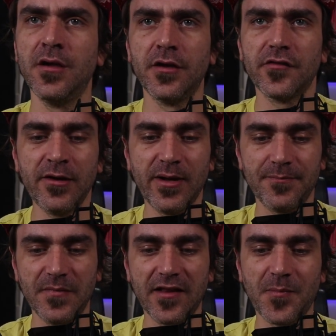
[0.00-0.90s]
So
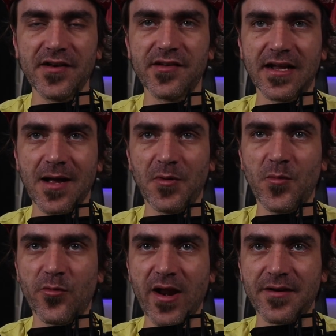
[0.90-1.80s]
anyway, let's punch in a couple
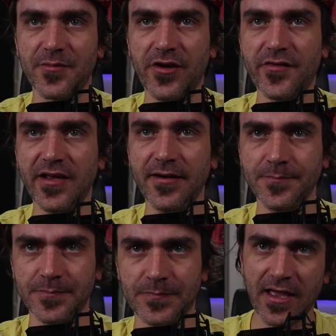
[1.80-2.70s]
more random notes here,
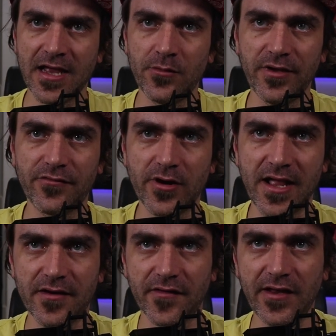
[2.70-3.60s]
and we've
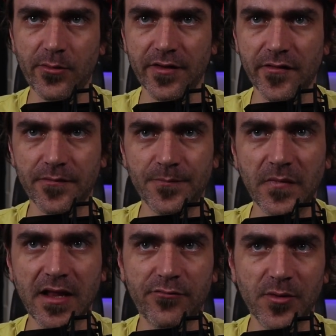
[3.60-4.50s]
created a sequence.
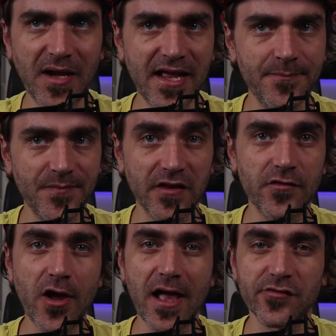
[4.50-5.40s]
Now, if we play, there's
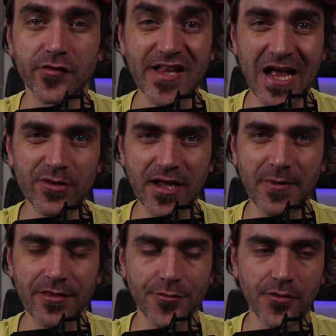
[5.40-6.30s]
no actual sound
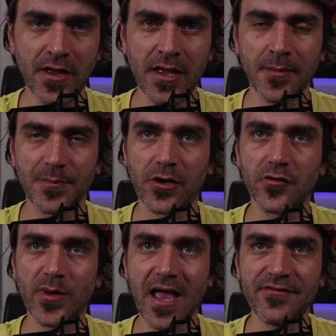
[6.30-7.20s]
coming through
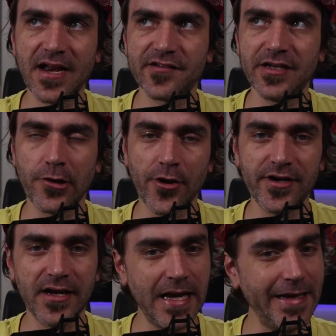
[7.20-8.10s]
because we haven't actually
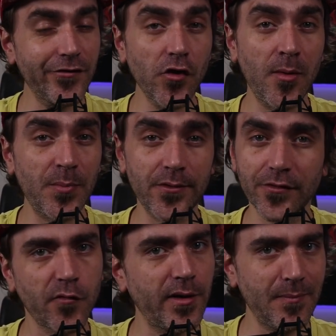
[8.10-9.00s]
loaded any
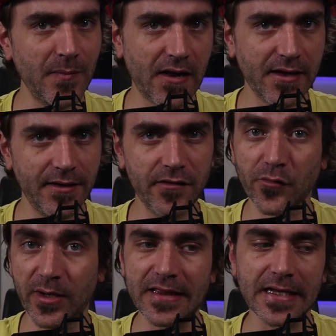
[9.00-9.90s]
samples or any plugins
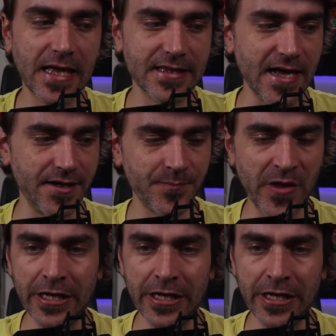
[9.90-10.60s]
or anything like that.